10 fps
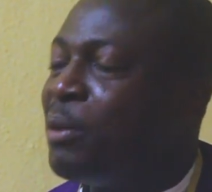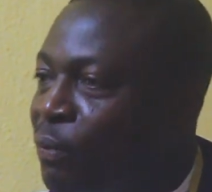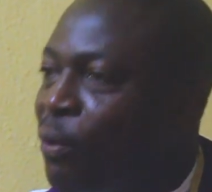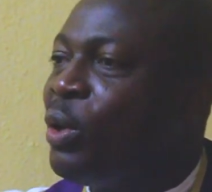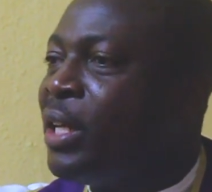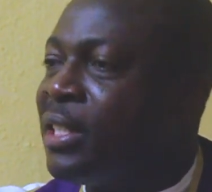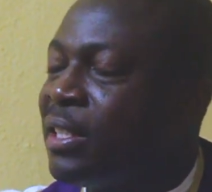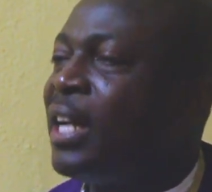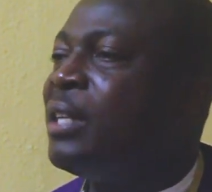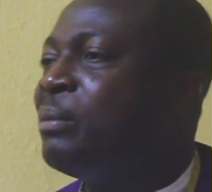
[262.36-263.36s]
before they
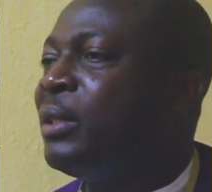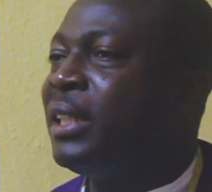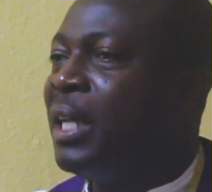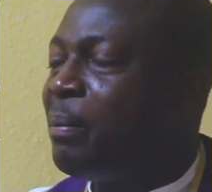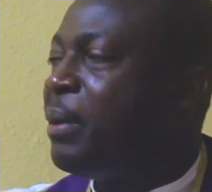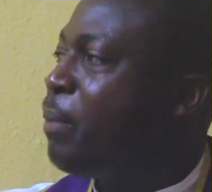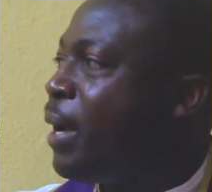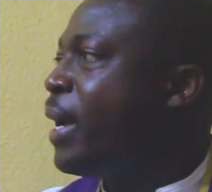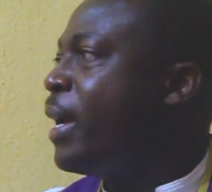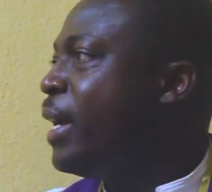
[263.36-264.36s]
celebrate, they
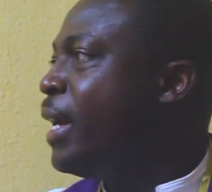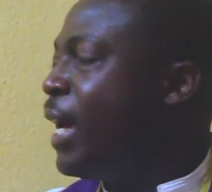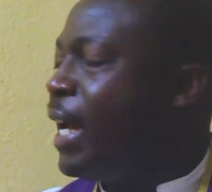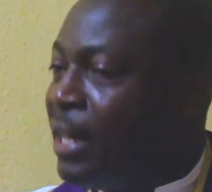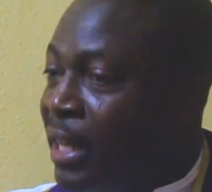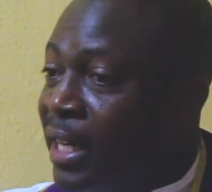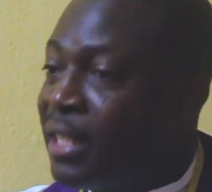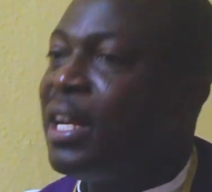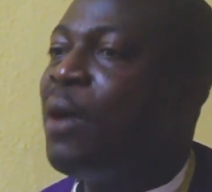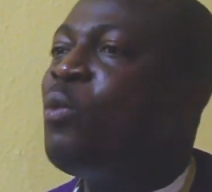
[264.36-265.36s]
prepare. And in the
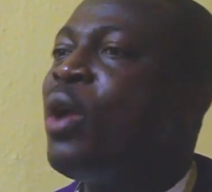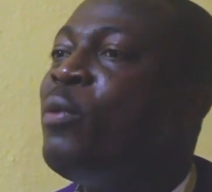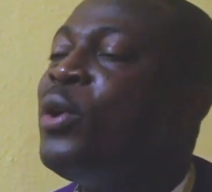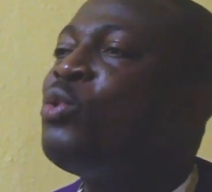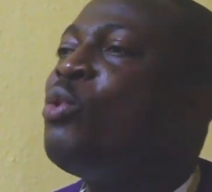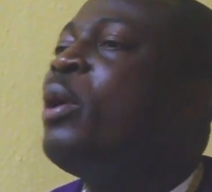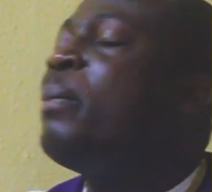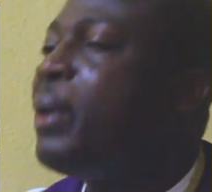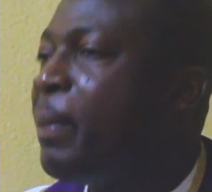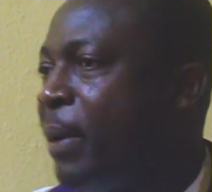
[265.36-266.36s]
same way, we too,
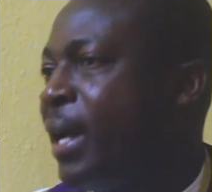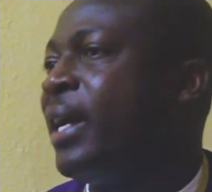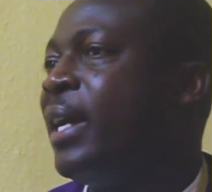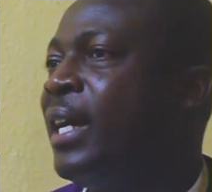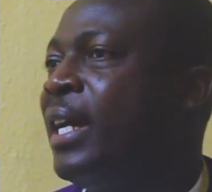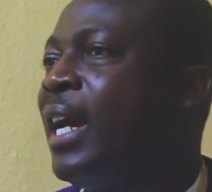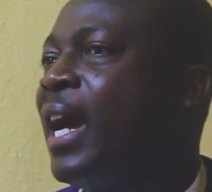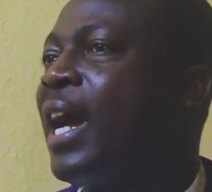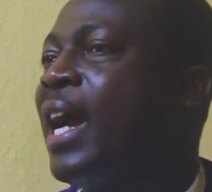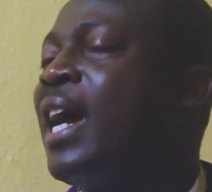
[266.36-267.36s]
we prepare.
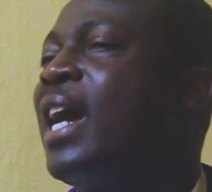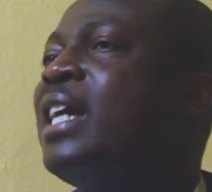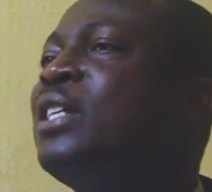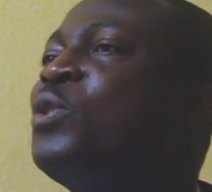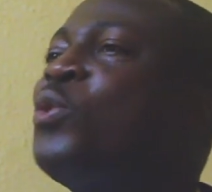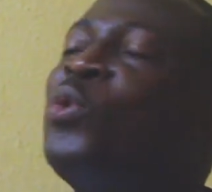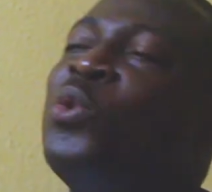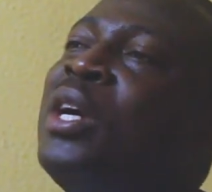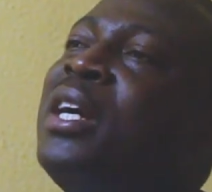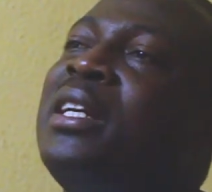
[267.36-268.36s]
Uh-huh.
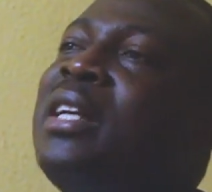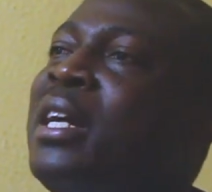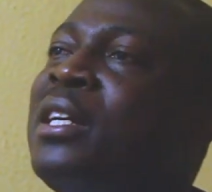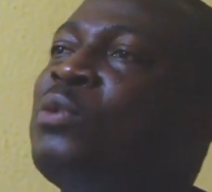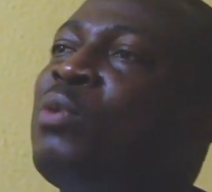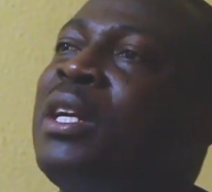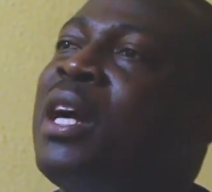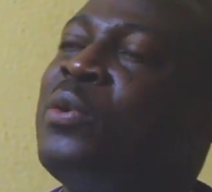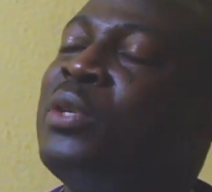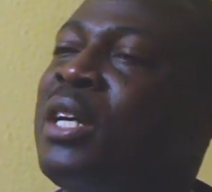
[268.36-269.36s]
So that is what
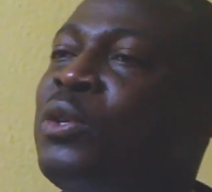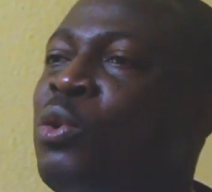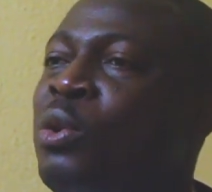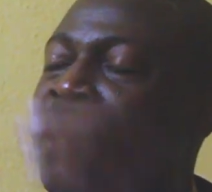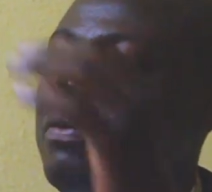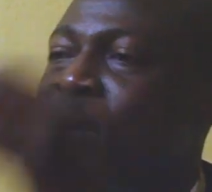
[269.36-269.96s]
I would say. So if